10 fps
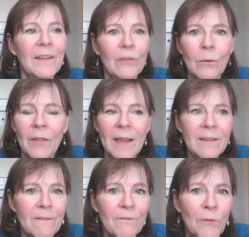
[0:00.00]
So
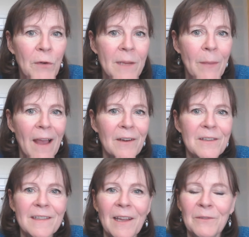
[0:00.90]
that's a free
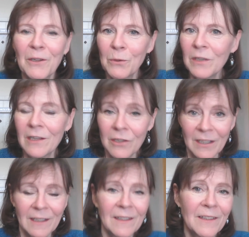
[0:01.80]
pattern download, and you
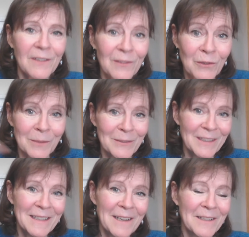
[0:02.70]
can get the
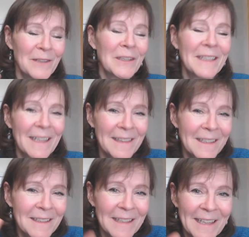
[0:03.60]
description, or you can get
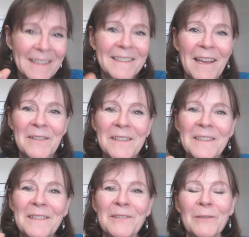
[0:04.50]
the link down in
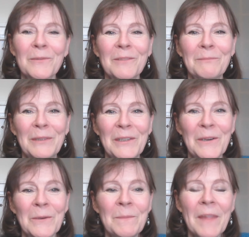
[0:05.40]
the description
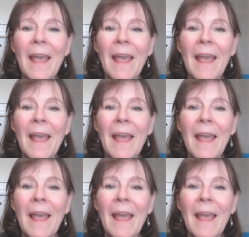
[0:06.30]
below.